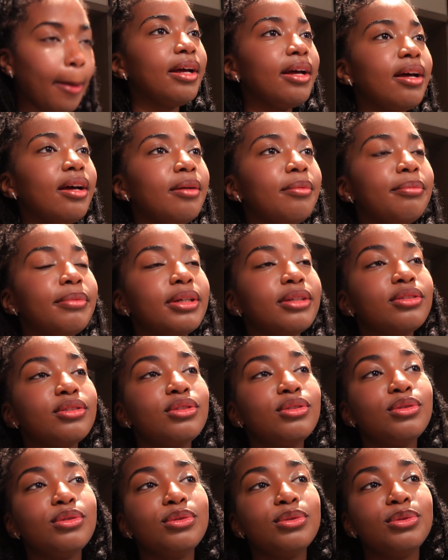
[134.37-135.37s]
I'm about
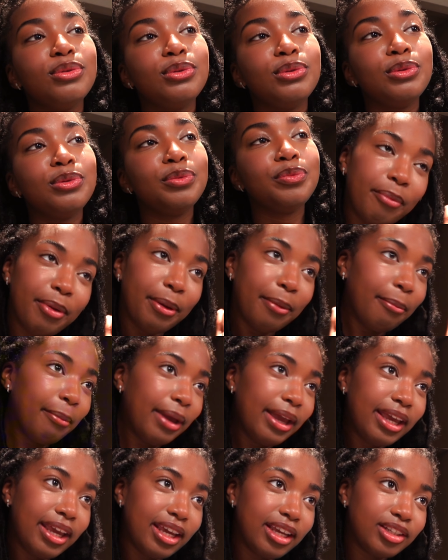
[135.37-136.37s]
to put
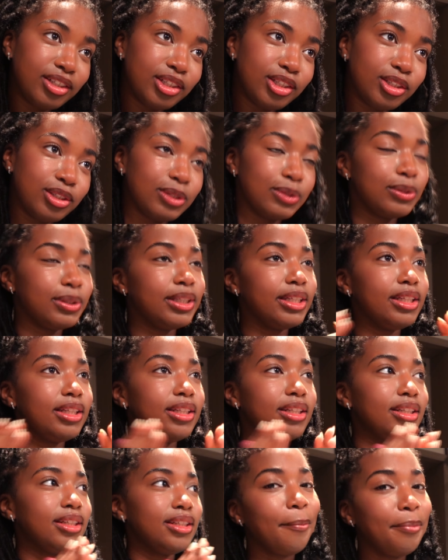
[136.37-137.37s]
my edges
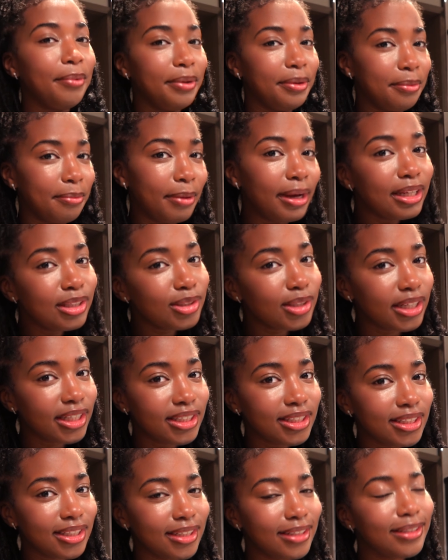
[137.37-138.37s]
on, put my
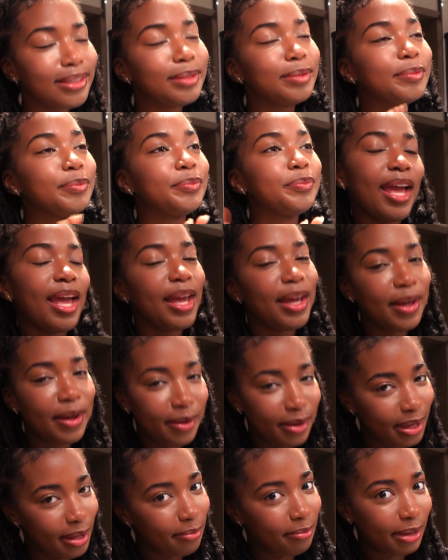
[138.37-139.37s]
dress up, and
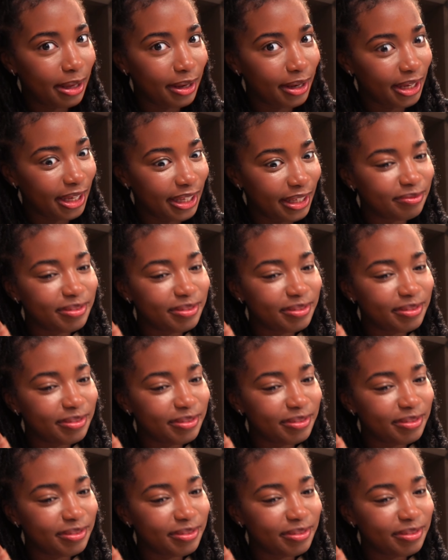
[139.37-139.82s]
go get married.